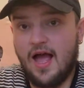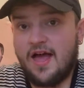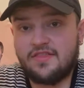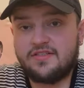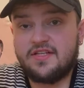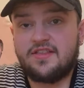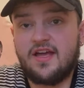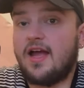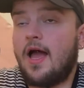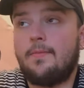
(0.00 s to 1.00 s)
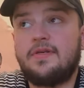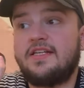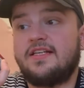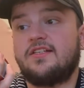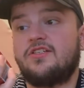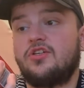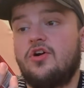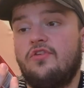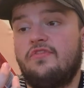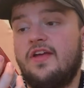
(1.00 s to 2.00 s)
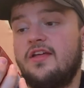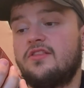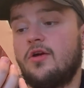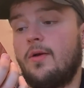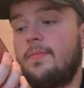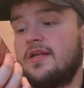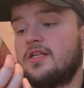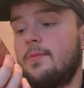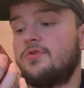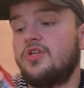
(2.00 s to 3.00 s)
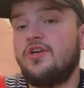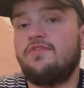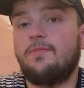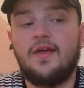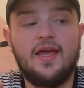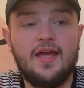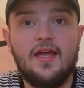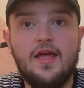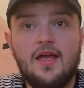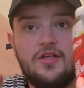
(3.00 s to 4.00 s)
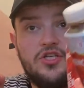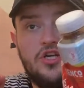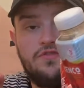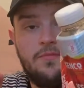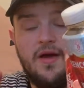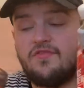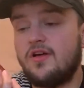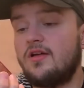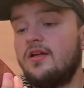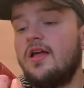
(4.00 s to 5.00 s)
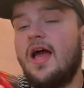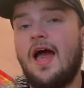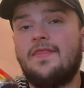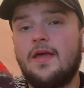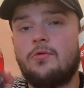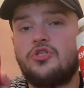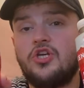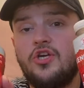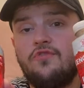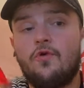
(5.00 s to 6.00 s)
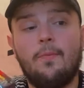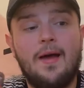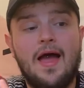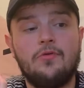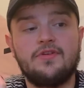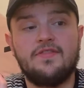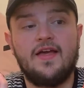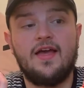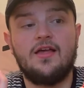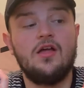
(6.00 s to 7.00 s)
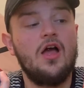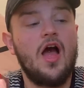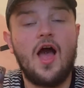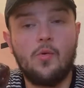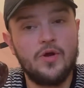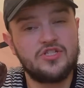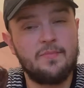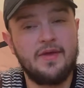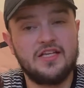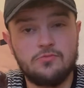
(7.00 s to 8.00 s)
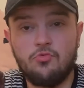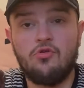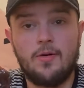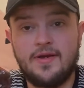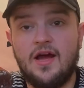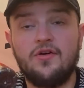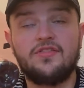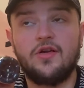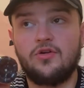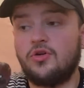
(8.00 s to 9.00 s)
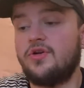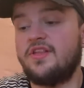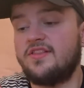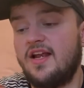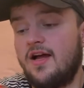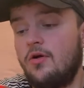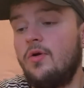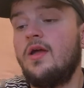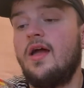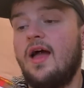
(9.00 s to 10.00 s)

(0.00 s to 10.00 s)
as I did say, I'm addicted to coffee. So I picked up 2 for me, 2 for mother. And they were 2 for £1 in there. I wish I picked more up now because they had gone to sell out.